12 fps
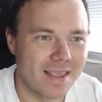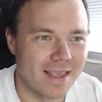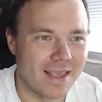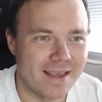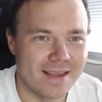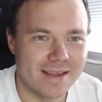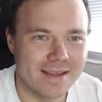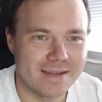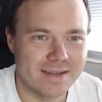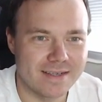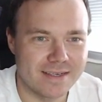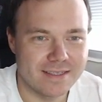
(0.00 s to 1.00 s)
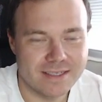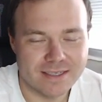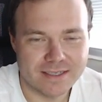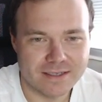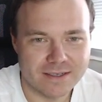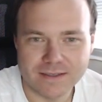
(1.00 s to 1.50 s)
And that's just
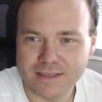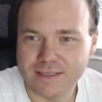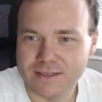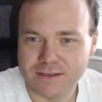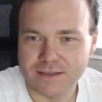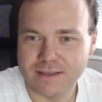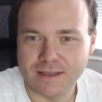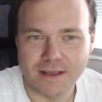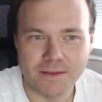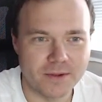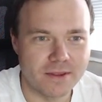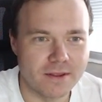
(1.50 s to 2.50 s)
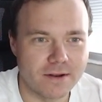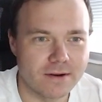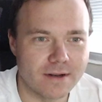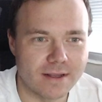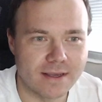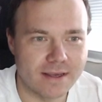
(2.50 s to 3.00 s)
because it's not thermal
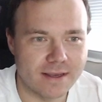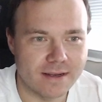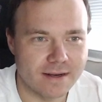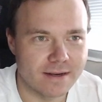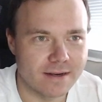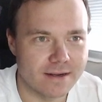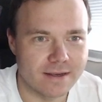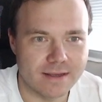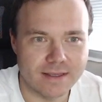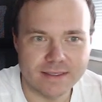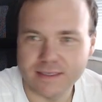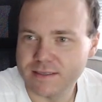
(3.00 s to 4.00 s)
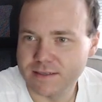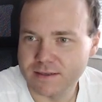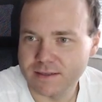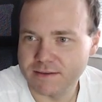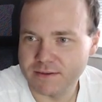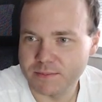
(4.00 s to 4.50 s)
throttling and it's not
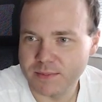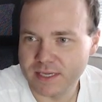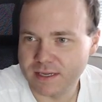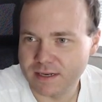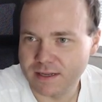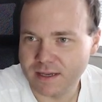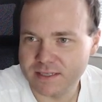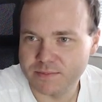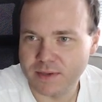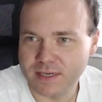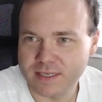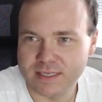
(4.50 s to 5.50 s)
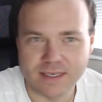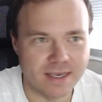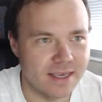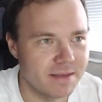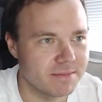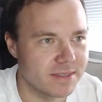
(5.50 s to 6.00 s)
giving me lag spikes in
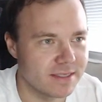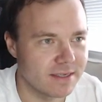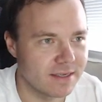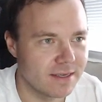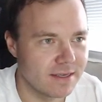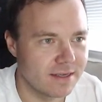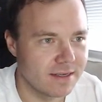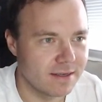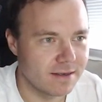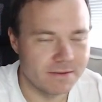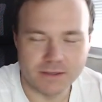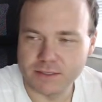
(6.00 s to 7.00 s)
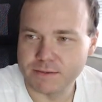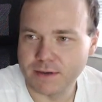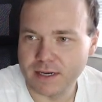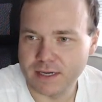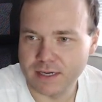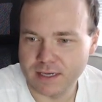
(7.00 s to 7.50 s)
games, which were
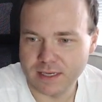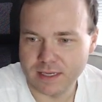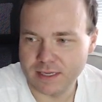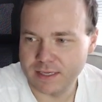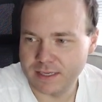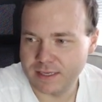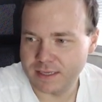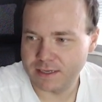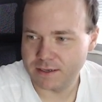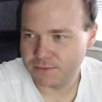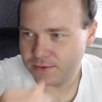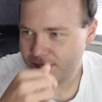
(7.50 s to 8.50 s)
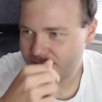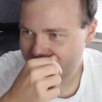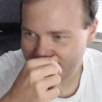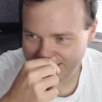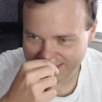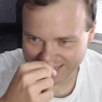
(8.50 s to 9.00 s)

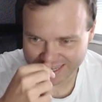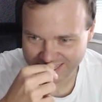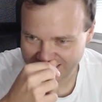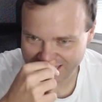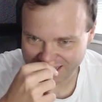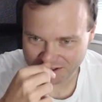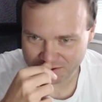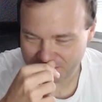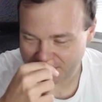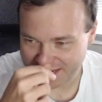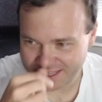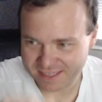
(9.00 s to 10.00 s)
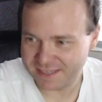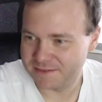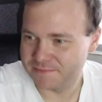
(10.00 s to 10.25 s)
really not great.